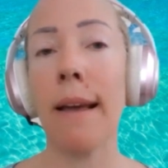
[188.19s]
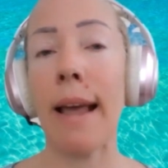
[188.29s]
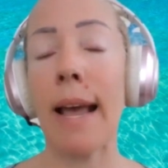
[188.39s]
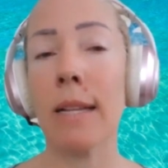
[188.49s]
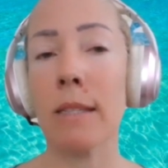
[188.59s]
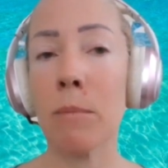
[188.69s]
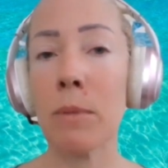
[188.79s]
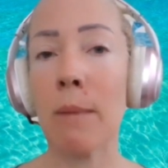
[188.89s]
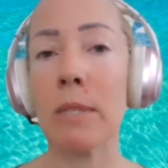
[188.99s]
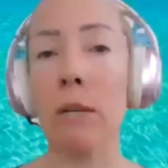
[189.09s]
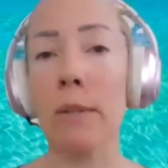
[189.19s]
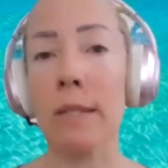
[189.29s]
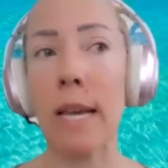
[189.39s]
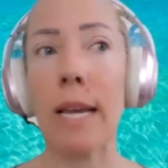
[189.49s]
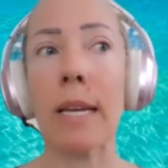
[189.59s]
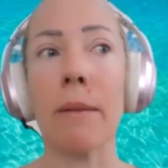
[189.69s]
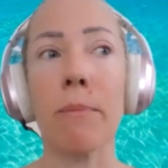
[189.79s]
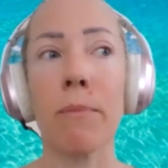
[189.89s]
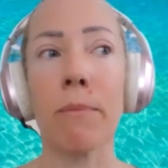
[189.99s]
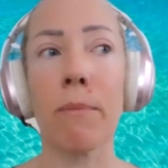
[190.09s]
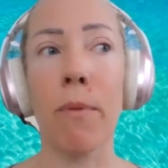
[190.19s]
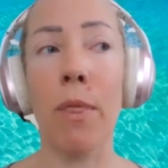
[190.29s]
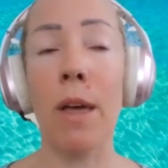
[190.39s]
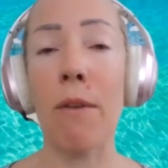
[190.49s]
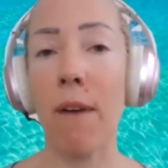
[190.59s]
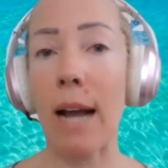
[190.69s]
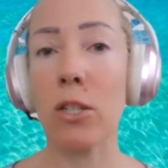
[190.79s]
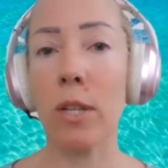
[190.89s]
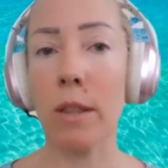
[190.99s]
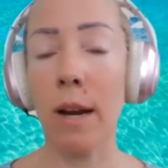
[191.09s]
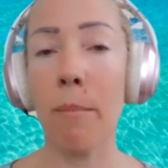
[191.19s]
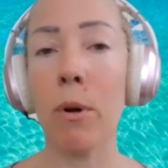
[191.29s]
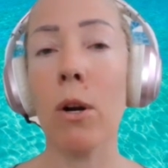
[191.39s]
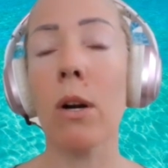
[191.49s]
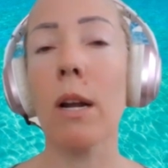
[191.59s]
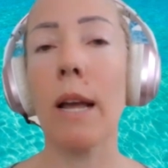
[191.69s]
And sometimes it'll say the fraction, the number,